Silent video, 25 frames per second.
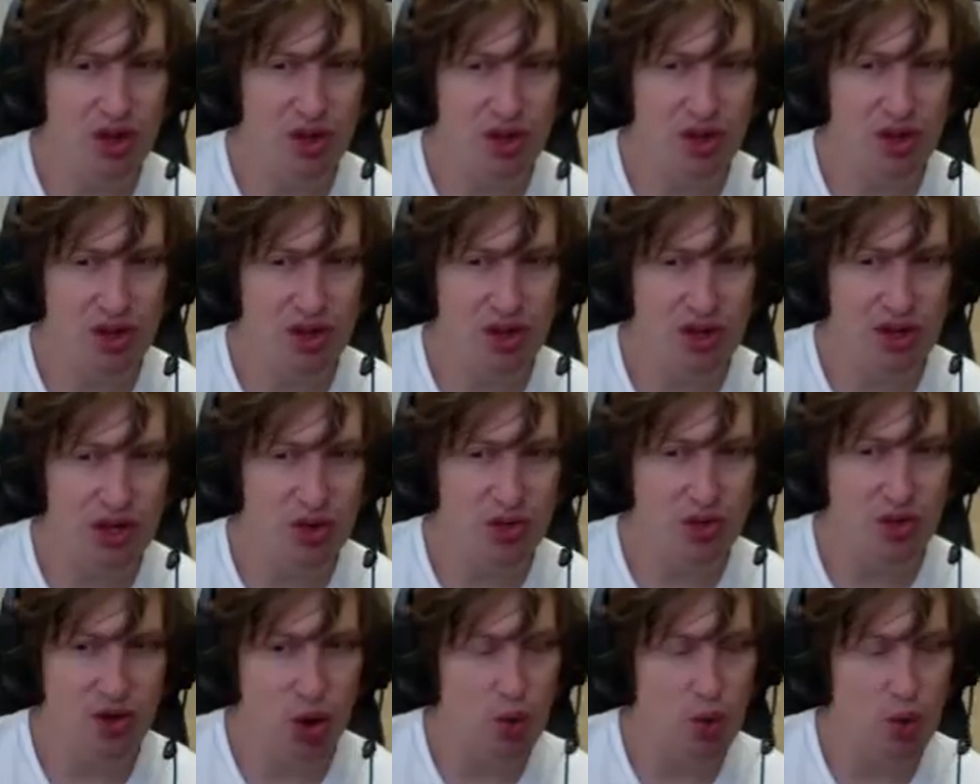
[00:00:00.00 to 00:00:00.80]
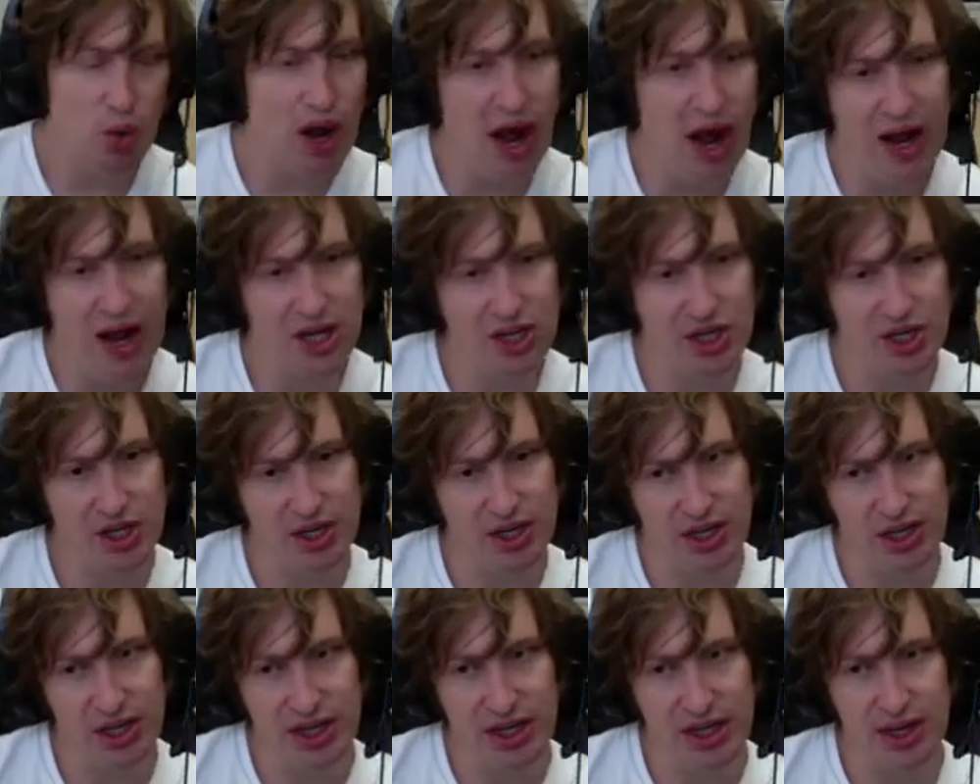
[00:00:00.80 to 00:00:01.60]
you don't
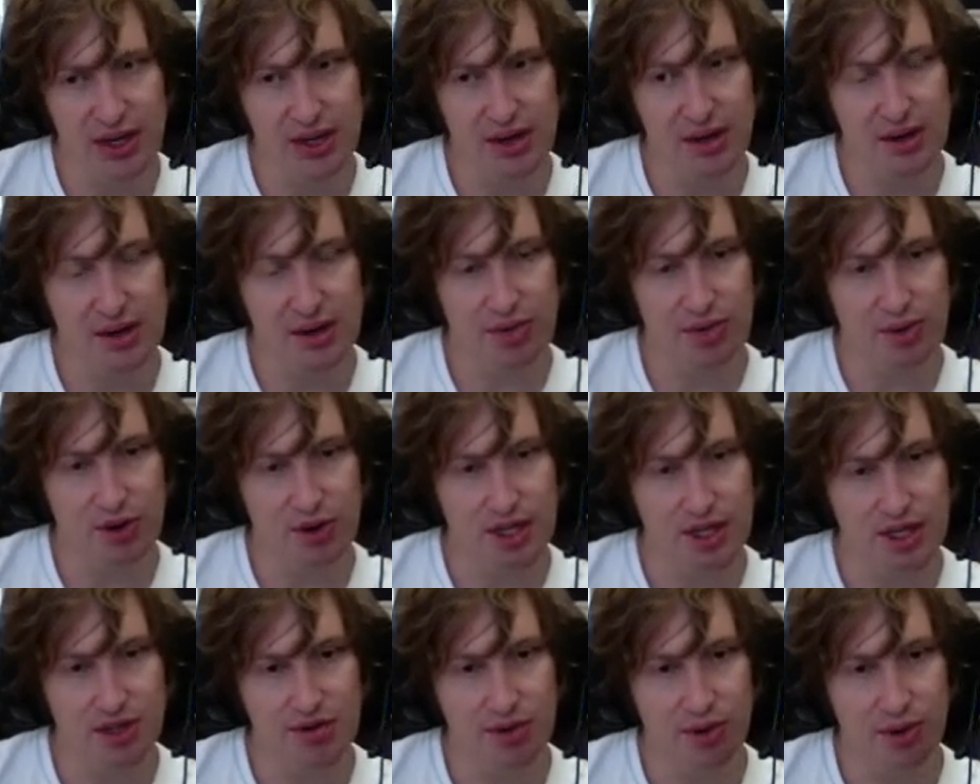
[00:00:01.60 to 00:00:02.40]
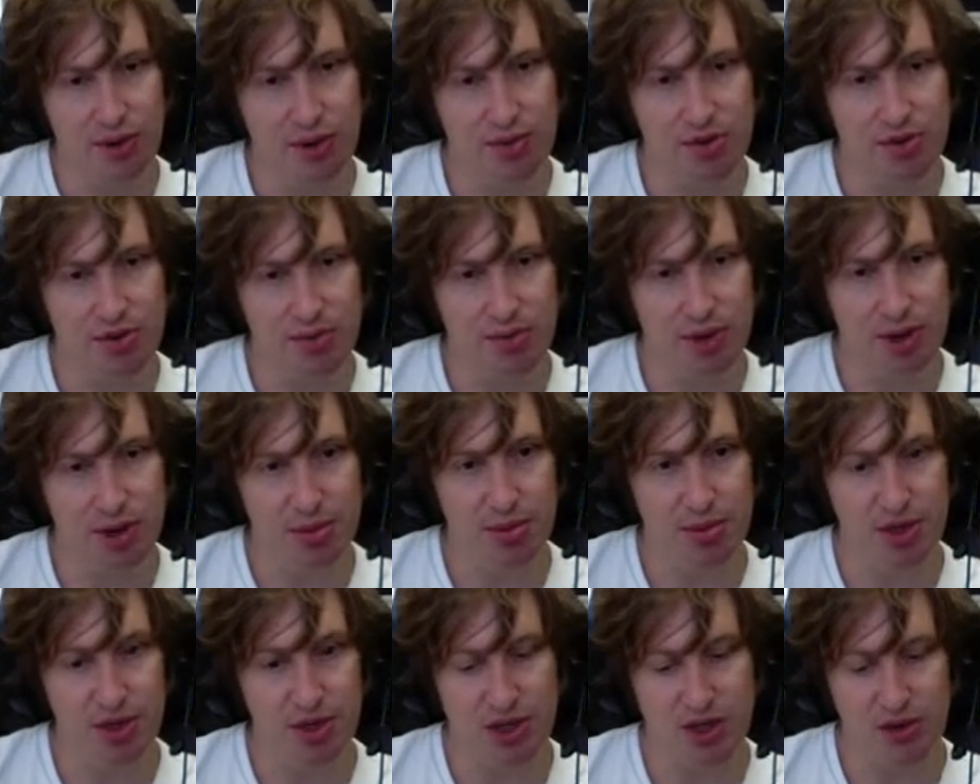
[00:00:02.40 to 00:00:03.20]
actually need release forms from
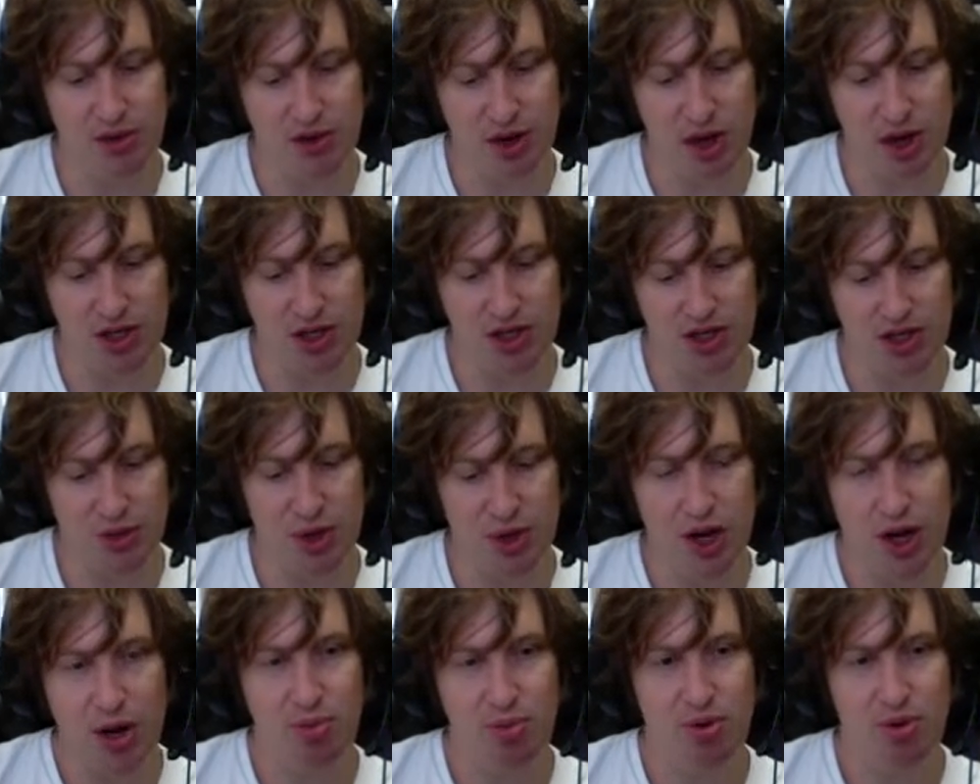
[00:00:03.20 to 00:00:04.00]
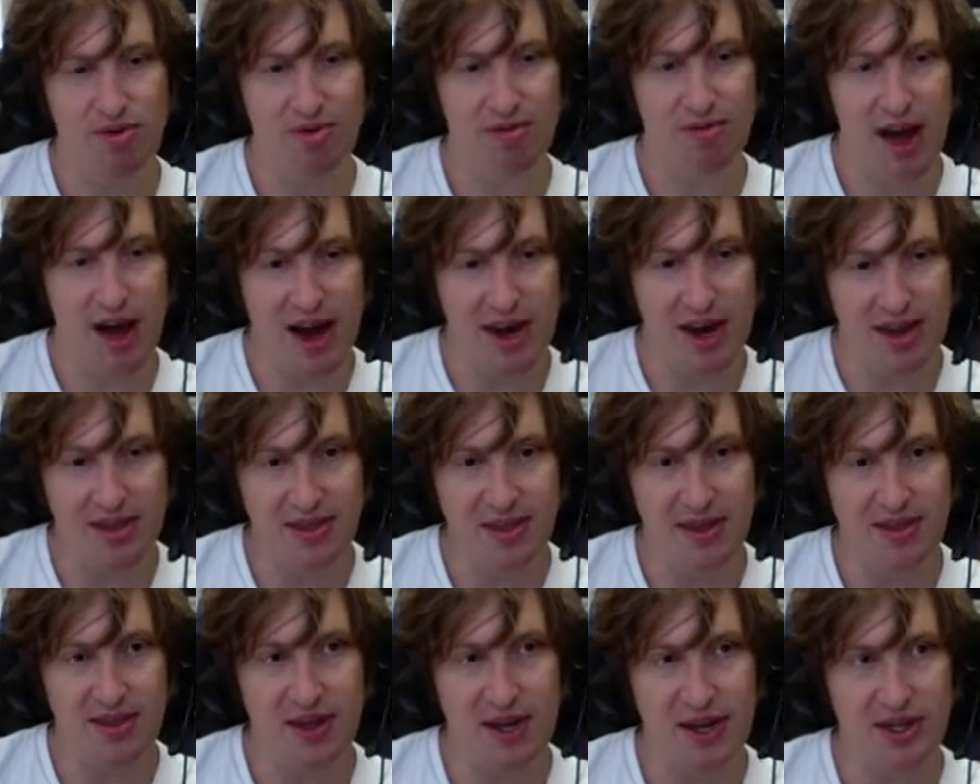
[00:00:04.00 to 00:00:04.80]
people that you talk to, provided
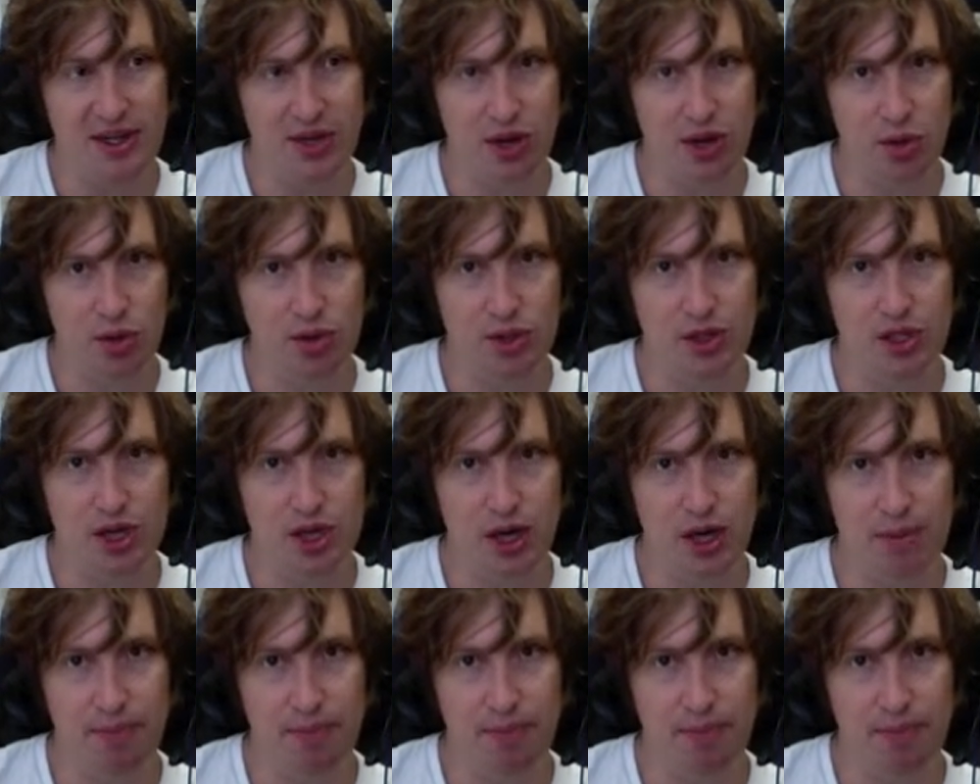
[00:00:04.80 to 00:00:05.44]
that they don't